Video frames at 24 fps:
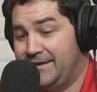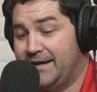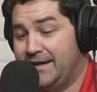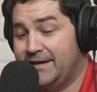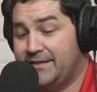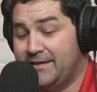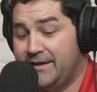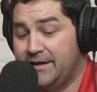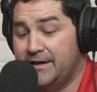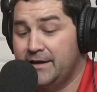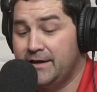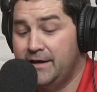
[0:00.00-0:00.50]
I
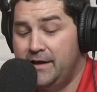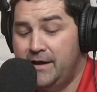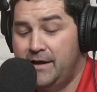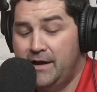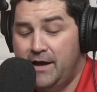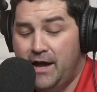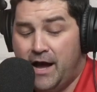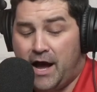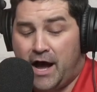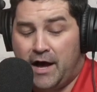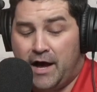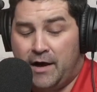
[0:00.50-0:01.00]
think
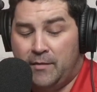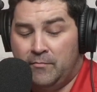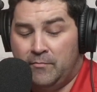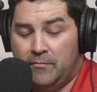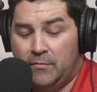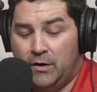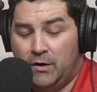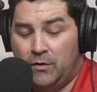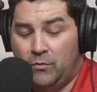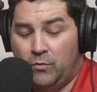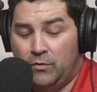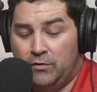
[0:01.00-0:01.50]

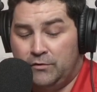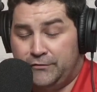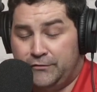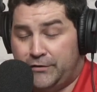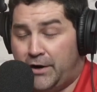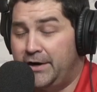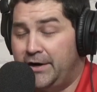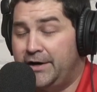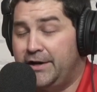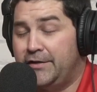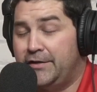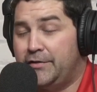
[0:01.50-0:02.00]

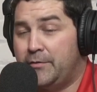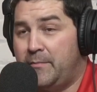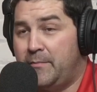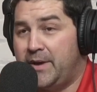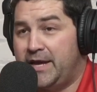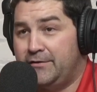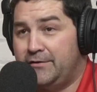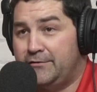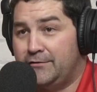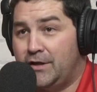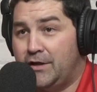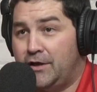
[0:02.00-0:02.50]
starting at the
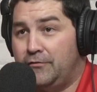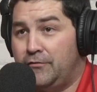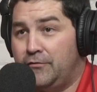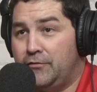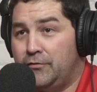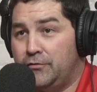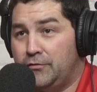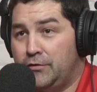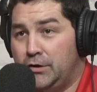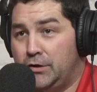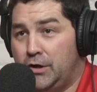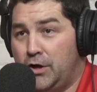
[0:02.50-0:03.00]
base
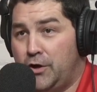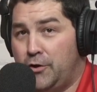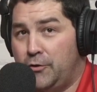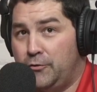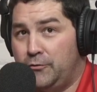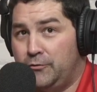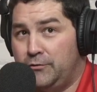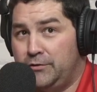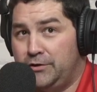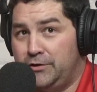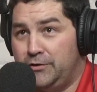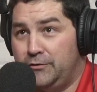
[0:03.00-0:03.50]
level,
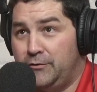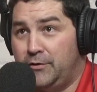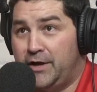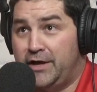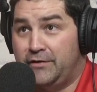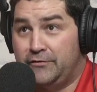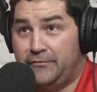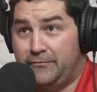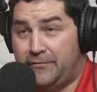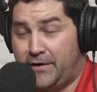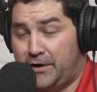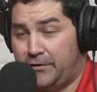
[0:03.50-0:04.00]
Glo, you
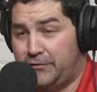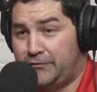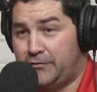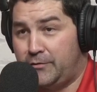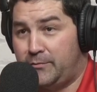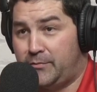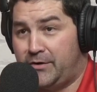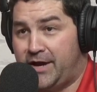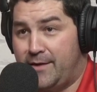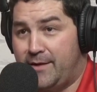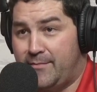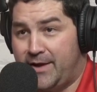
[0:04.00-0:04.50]
as
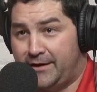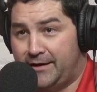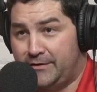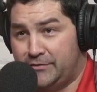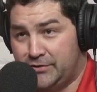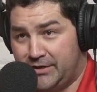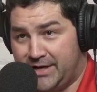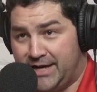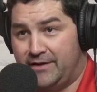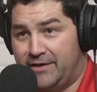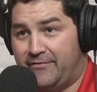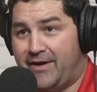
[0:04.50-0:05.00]
Firestone brand
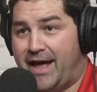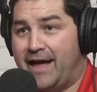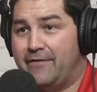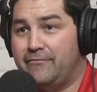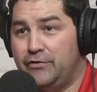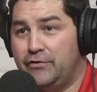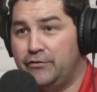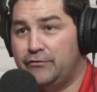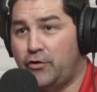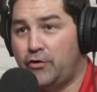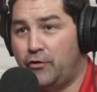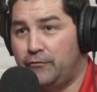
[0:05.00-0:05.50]
manager kind of have
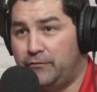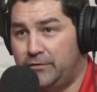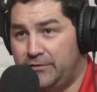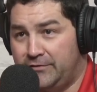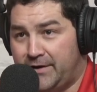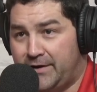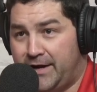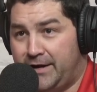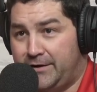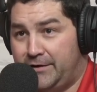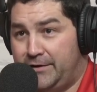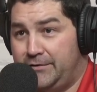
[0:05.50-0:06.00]
this
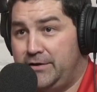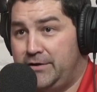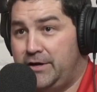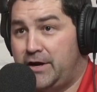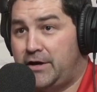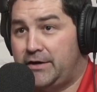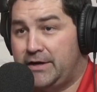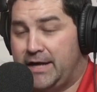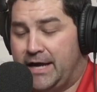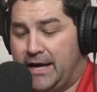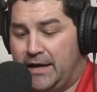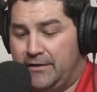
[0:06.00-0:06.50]
oversight on the
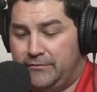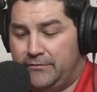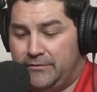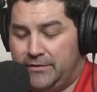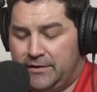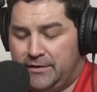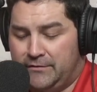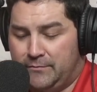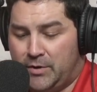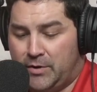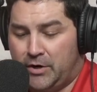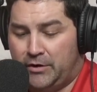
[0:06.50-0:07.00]
archives
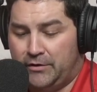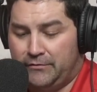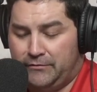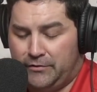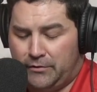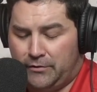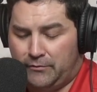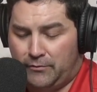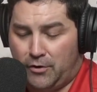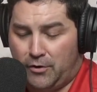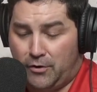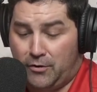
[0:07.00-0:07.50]
as part of
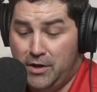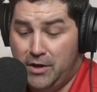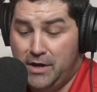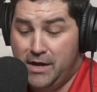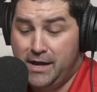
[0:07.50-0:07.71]
your role.